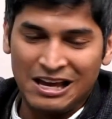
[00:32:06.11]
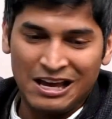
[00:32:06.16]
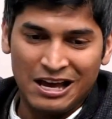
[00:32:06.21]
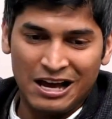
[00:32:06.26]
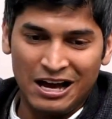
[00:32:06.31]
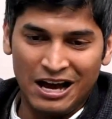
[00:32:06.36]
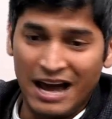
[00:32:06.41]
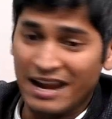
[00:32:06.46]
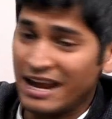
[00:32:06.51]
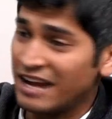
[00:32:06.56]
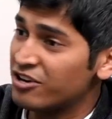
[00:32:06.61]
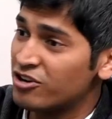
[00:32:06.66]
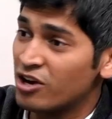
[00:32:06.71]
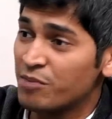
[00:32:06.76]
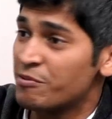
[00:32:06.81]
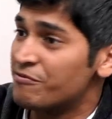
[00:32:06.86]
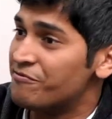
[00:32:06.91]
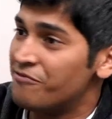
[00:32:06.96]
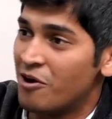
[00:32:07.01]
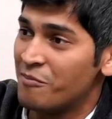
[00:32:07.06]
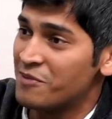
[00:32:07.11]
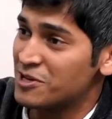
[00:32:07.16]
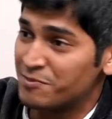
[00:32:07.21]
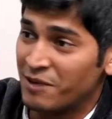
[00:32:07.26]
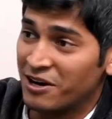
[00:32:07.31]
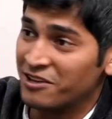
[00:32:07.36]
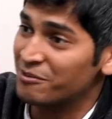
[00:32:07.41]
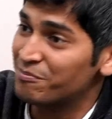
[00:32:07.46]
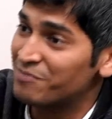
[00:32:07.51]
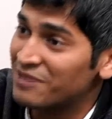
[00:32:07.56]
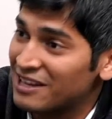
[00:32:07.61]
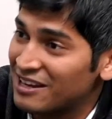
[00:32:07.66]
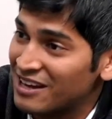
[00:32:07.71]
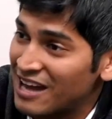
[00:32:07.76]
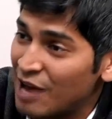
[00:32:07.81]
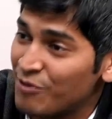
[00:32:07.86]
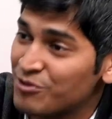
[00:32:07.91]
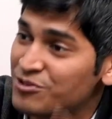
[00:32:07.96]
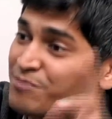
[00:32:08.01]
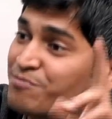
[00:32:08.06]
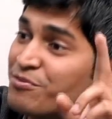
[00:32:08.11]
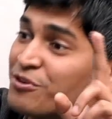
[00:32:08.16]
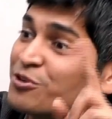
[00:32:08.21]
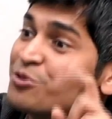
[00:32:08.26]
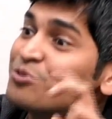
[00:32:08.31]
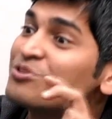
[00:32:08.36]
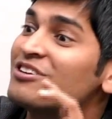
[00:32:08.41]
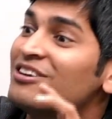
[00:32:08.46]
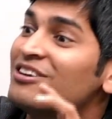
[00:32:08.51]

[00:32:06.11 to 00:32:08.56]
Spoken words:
And I did not perform as part of the play. I was a producer.